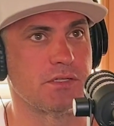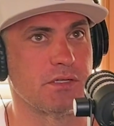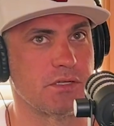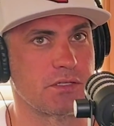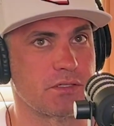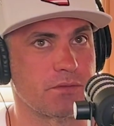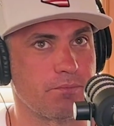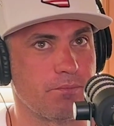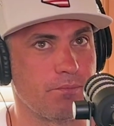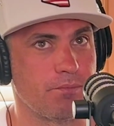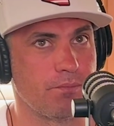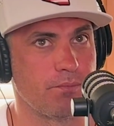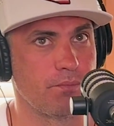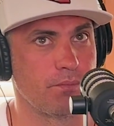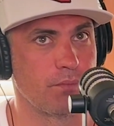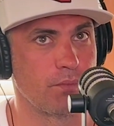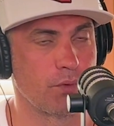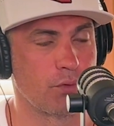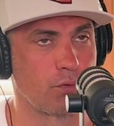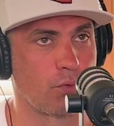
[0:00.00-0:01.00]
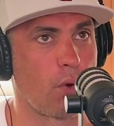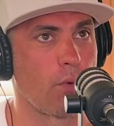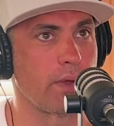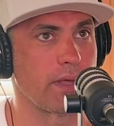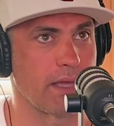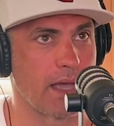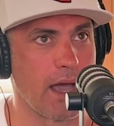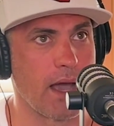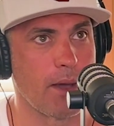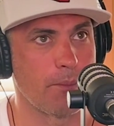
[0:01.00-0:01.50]
this
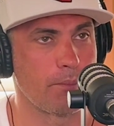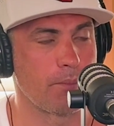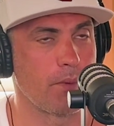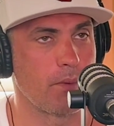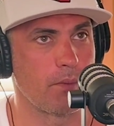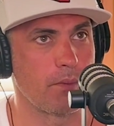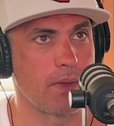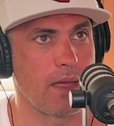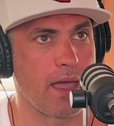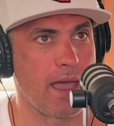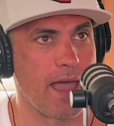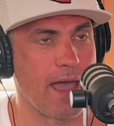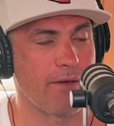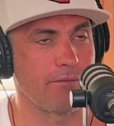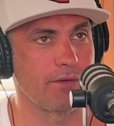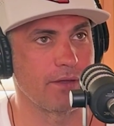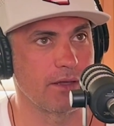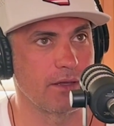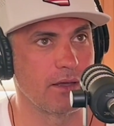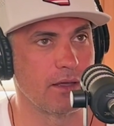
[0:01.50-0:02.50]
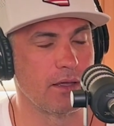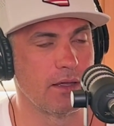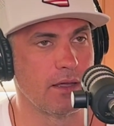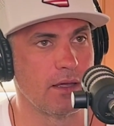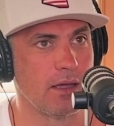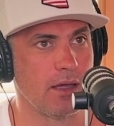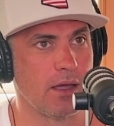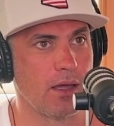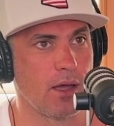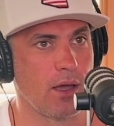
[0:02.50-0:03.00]
growing up, having,
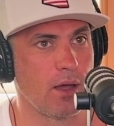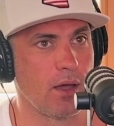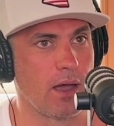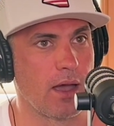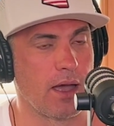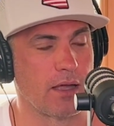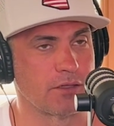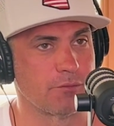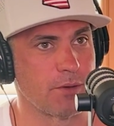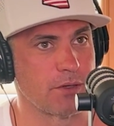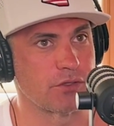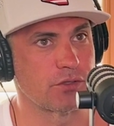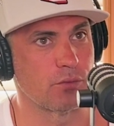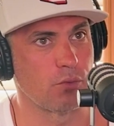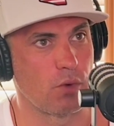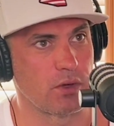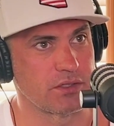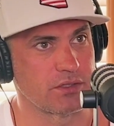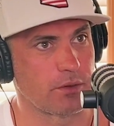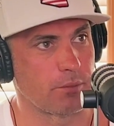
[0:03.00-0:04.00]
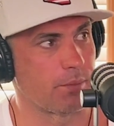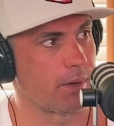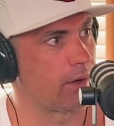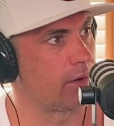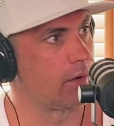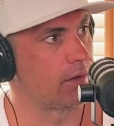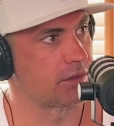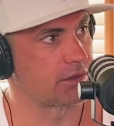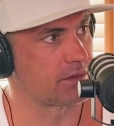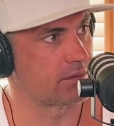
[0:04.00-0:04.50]
especially once our
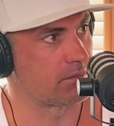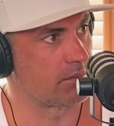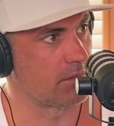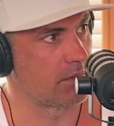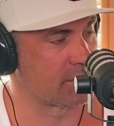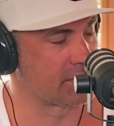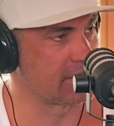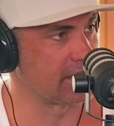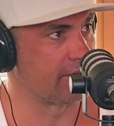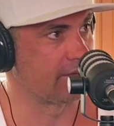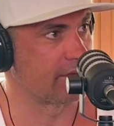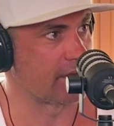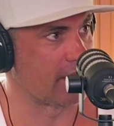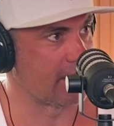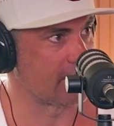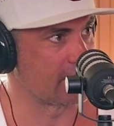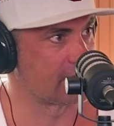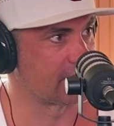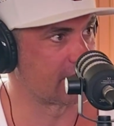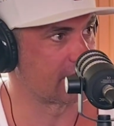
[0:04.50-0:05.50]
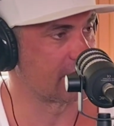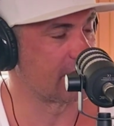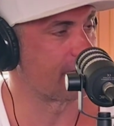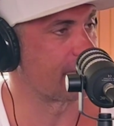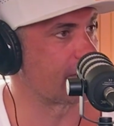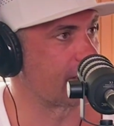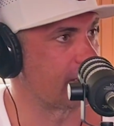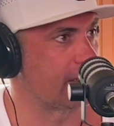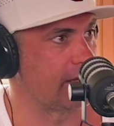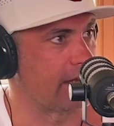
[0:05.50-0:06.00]
parents received a
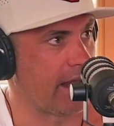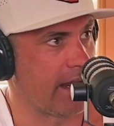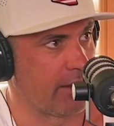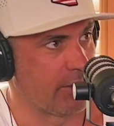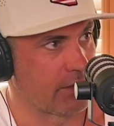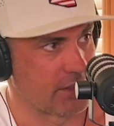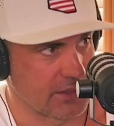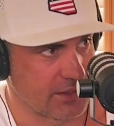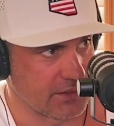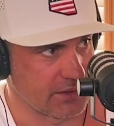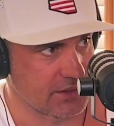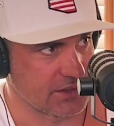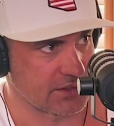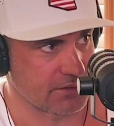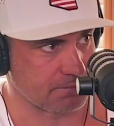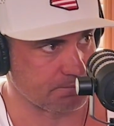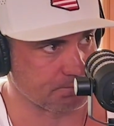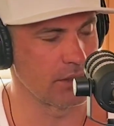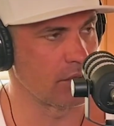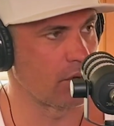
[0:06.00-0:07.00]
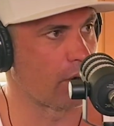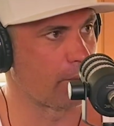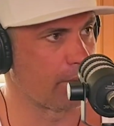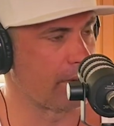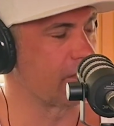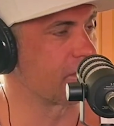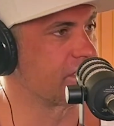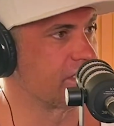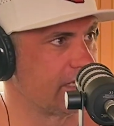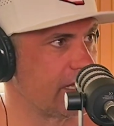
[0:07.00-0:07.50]
significant inheritance, our
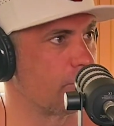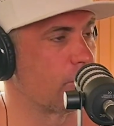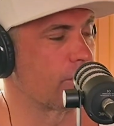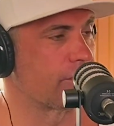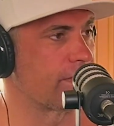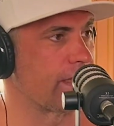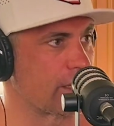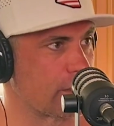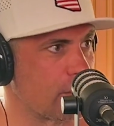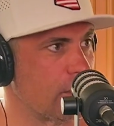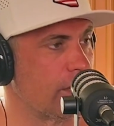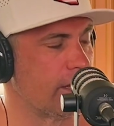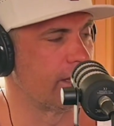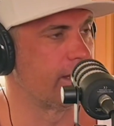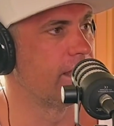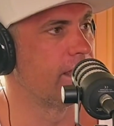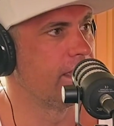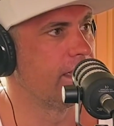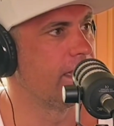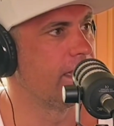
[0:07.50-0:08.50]
parents did what they could